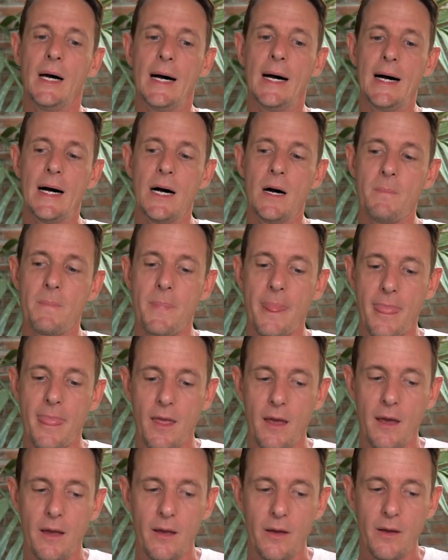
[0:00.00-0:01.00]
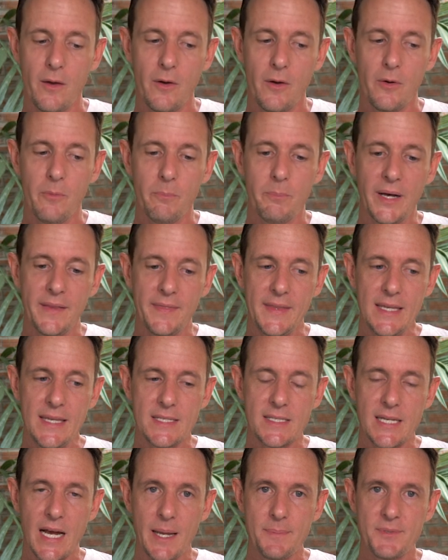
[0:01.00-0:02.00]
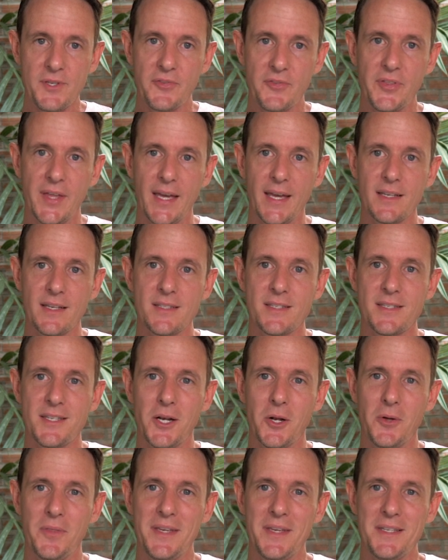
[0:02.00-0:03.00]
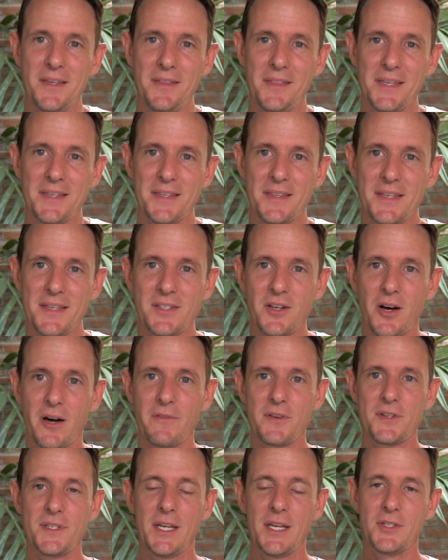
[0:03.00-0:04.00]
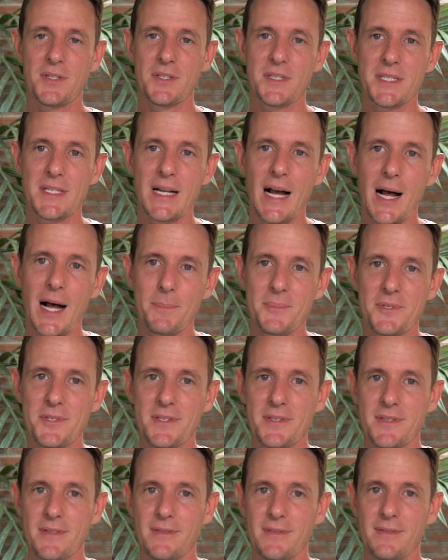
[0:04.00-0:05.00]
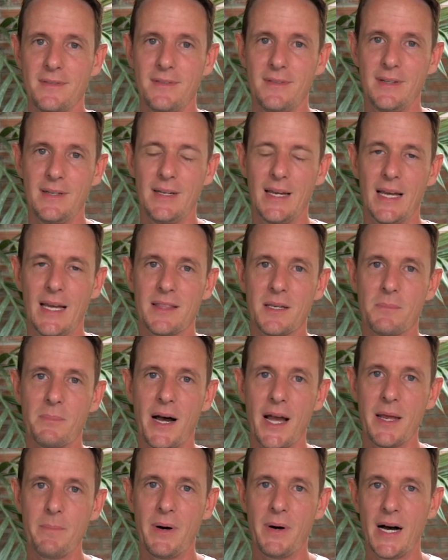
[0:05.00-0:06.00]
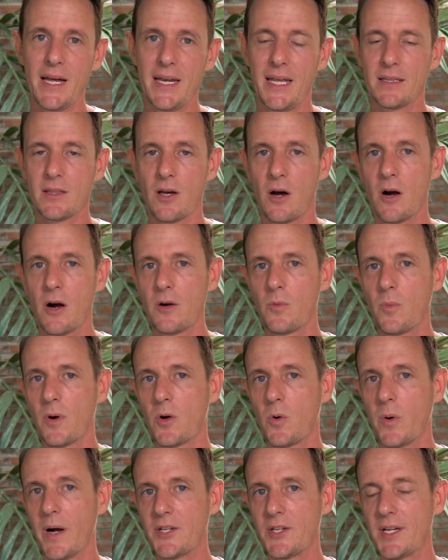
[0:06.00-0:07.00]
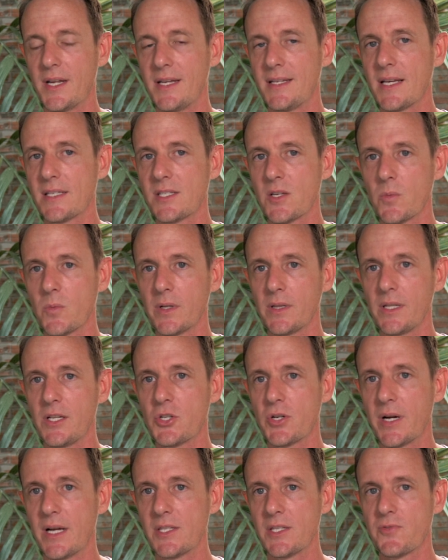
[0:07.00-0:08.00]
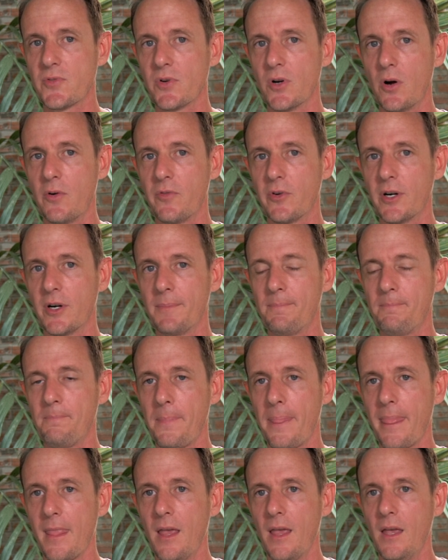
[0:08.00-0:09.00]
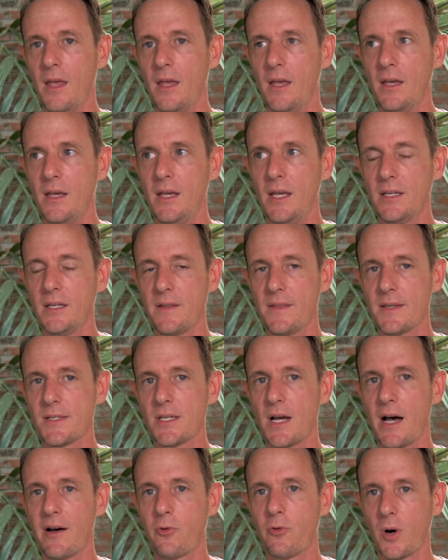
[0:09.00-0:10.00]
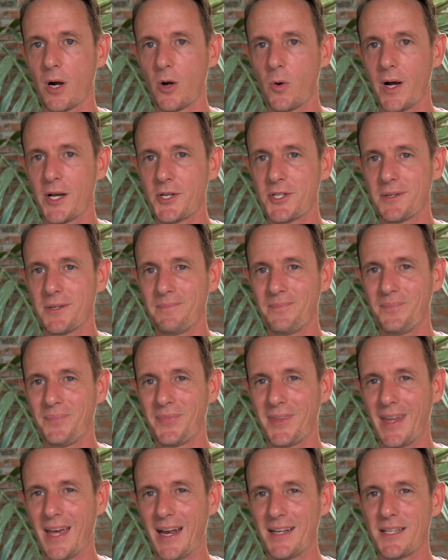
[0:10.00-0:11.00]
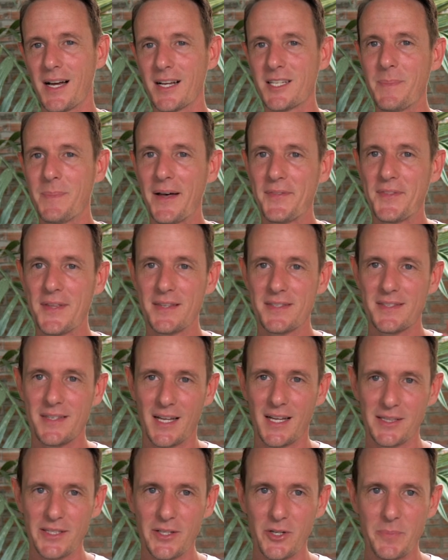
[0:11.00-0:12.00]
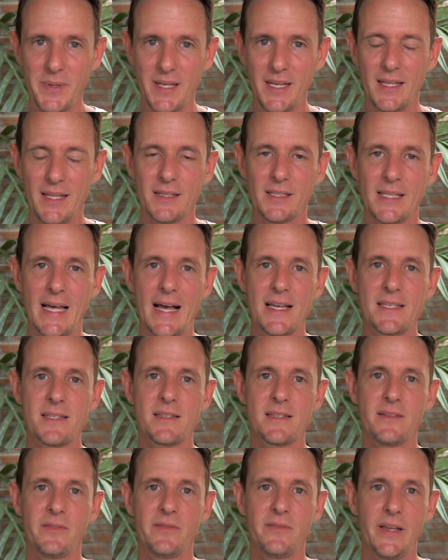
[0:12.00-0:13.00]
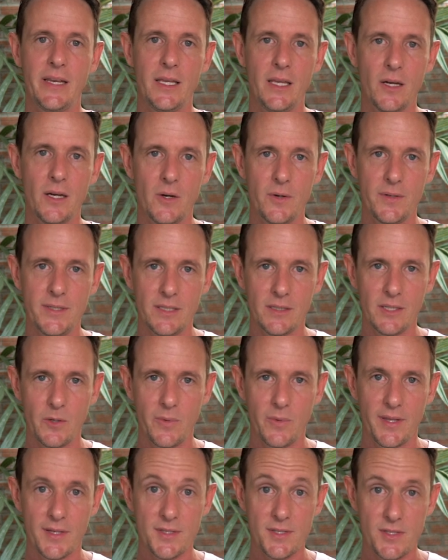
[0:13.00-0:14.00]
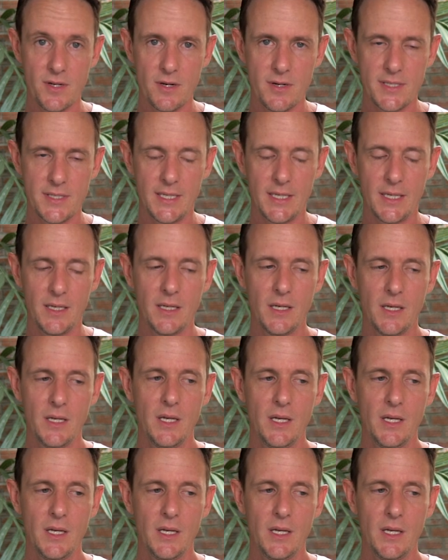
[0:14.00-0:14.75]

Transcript: But these types of things, this conversation stops at the mind-body, at the hardware question. It doesn't really transfer over into the software question. And I talked about this a little bit in the last video dealing with uncertainty.